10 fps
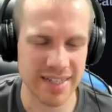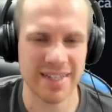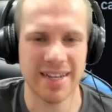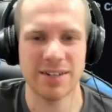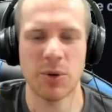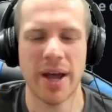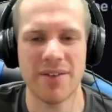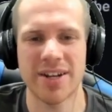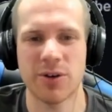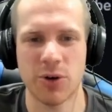Again, I don't
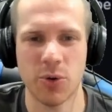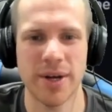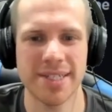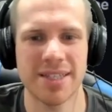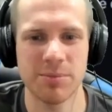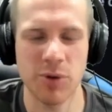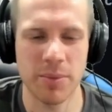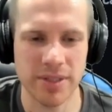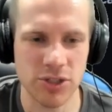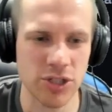have any requests at the moment to